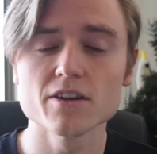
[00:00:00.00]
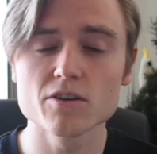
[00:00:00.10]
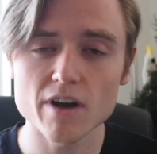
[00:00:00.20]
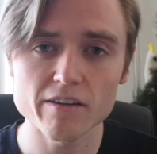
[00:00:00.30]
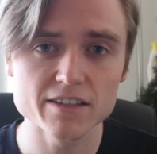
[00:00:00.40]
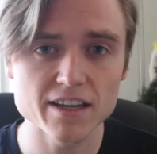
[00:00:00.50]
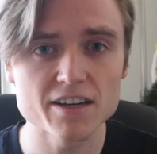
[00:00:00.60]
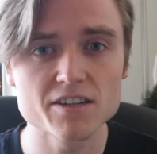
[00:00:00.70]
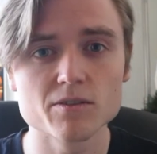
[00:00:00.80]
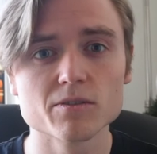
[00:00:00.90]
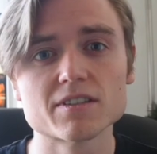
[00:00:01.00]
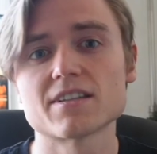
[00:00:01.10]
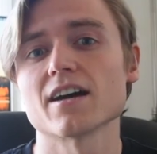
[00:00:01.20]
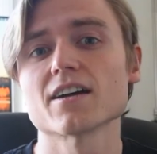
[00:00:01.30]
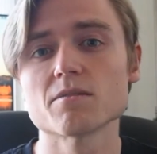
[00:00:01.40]
the gravitational
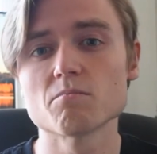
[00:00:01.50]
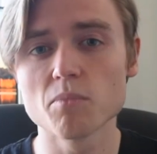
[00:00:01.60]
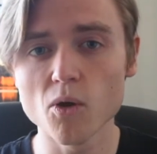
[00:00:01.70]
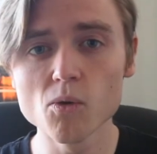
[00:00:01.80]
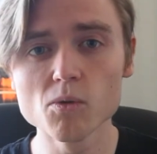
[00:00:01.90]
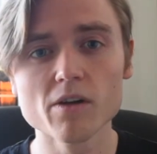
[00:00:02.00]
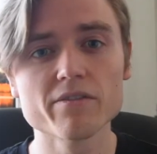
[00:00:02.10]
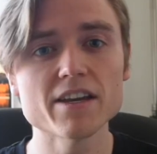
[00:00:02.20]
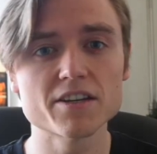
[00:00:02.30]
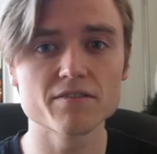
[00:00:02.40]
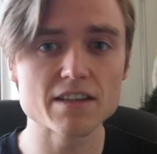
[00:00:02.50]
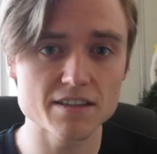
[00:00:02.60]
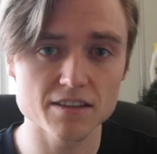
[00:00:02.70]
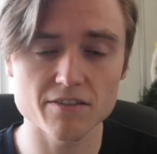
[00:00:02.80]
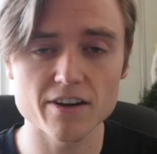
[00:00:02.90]
tug and pull of each of
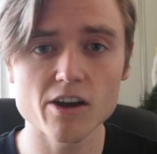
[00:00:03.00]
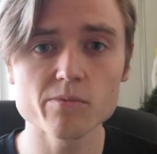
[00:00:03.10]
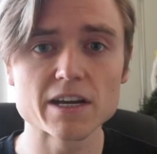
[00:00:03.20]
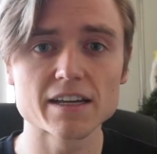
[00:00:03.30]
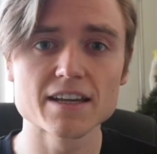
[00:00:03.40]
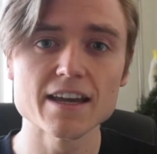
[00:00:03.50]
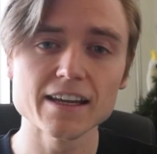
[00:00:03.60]
these 3 objects